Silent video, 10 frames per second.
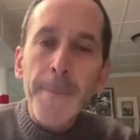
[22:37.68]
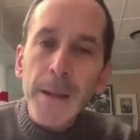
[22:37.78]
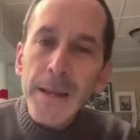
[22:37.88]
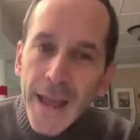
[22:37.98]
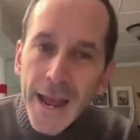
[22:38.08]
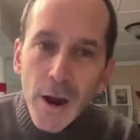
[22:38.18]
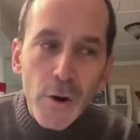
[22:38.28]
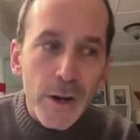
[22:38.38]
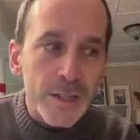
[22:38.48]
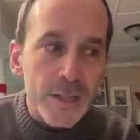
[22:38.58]
But
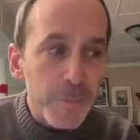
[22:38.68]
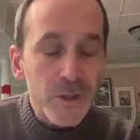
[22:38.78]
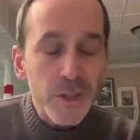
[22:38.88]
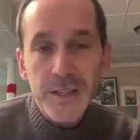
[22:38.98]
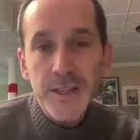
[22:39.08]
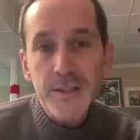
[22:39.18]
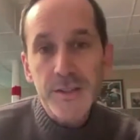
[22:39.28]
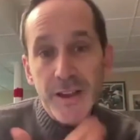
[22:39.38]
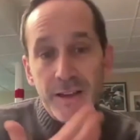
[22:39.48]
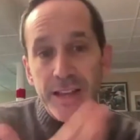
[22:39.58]
now, especially on the
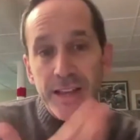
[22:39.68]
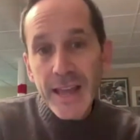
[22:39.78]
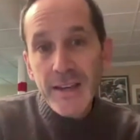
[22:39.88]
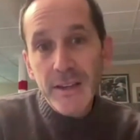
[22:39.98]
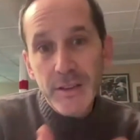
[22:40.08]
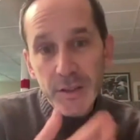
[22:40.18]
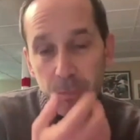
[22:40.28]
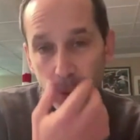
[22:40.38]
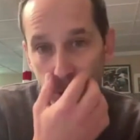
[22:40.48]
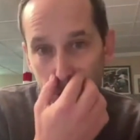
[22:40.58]
heels of having edited this
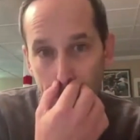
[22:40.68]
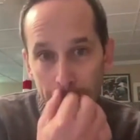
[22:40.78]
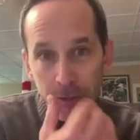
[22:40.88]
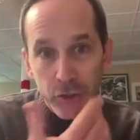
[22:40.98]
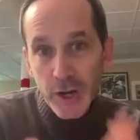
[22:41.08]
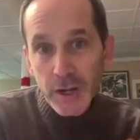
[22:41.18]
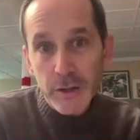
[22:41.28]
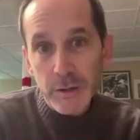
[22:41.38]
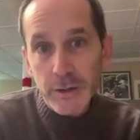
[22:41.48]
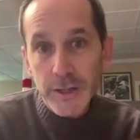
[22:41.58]
book on
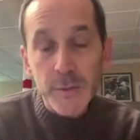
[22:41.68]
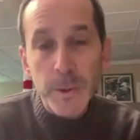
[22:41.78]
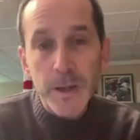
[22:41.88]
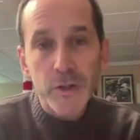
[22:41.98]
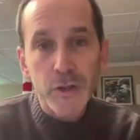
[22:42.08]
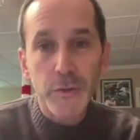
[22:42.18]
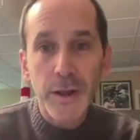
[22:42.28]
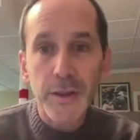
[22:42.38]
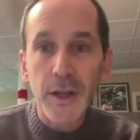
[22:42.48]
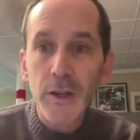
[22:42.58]
jail expansion
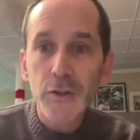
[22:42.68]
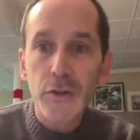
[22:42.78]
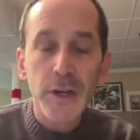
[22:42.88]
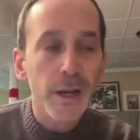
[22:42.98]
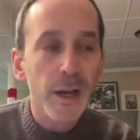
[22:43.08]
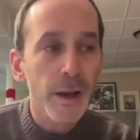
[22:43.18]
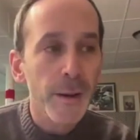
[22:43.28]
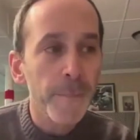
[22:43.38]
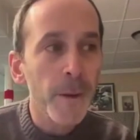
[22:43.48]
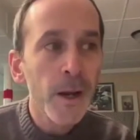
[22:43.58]
around the country,
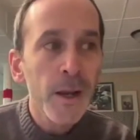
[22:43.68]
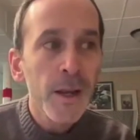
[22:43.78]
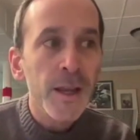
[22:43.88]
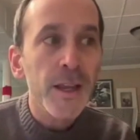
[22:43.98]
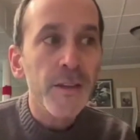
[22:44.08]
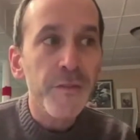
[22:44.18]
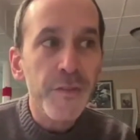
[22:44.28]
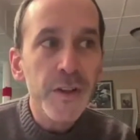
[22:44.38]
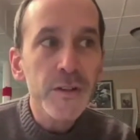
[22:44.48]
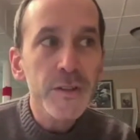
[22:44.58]
it
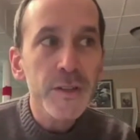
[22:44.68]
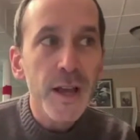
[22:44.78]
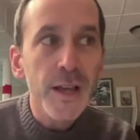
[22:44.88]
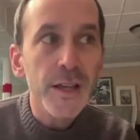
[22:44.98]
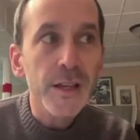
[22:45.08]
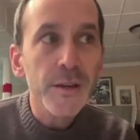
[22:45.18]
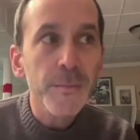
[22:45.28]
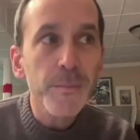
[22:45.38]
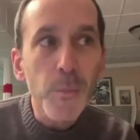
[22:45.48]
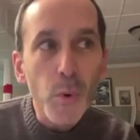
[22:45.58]
feels like
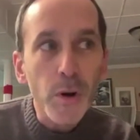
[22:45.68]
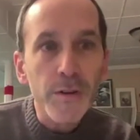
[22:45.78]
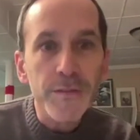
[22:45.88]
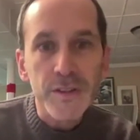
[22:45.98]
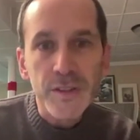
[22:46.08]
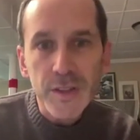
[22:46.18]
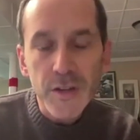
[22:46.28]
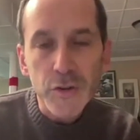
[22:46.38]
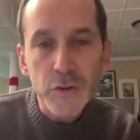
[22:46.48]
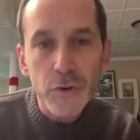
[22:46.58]
more of a
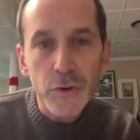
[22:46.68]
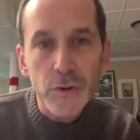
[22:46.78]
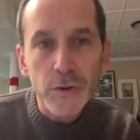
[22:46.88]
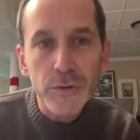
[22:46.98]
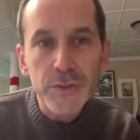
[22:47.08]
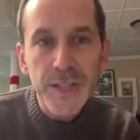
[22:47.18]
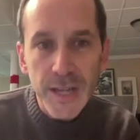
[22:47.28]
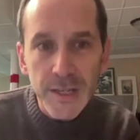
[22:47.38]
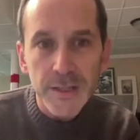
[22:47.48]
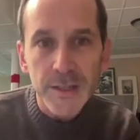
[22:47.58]
central
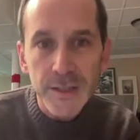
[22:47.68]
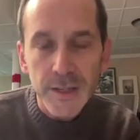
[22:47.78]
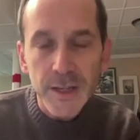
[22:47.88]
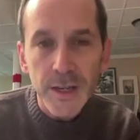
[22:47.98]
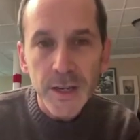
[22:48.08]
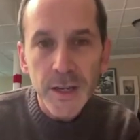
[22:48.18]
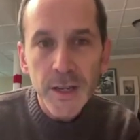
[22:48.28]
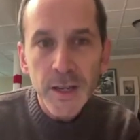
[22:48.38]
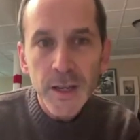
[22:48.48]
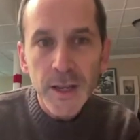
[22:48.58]
tendency
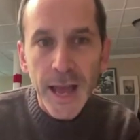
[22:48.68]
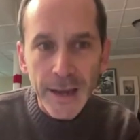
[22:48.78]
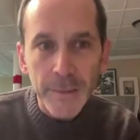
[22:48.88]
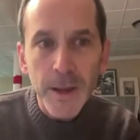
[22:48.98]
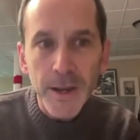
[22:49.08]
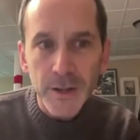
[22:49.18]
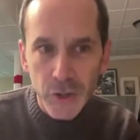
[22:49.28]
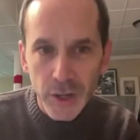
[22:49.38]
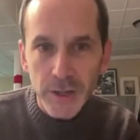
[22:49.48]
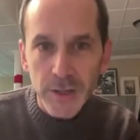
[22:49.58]
animating
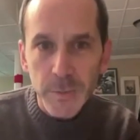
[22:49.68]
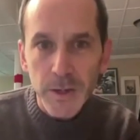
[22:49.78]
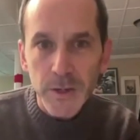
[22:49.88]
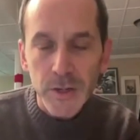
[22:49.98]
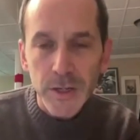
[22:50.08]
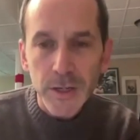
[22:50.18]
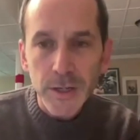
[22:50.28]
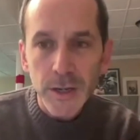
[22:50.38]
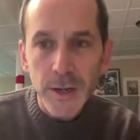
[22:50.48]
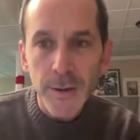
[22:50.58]
jail expansion.